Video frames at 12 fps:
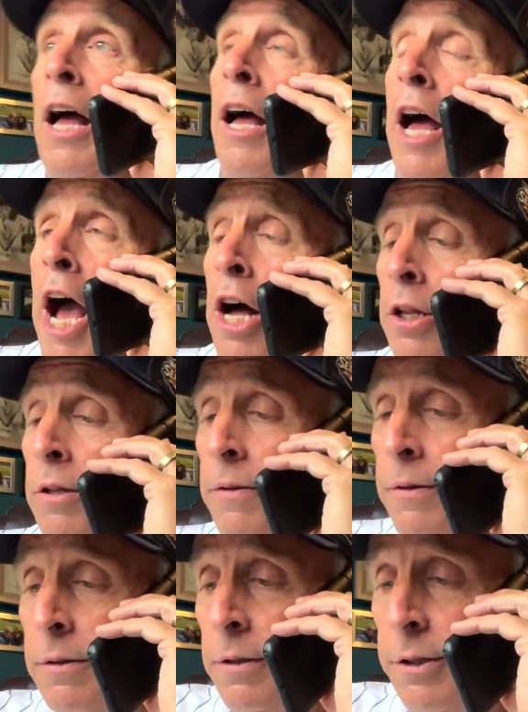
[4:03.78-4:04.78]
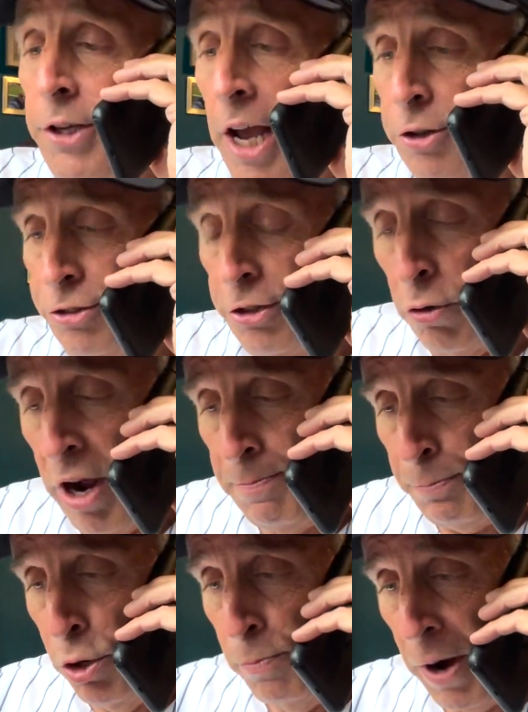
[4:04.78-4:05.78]
Hal, yes, the
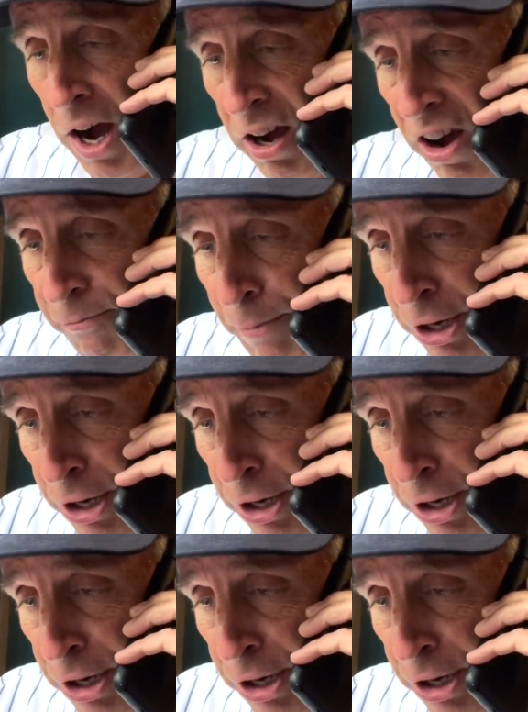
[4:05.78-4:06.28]
Grand Poohbah of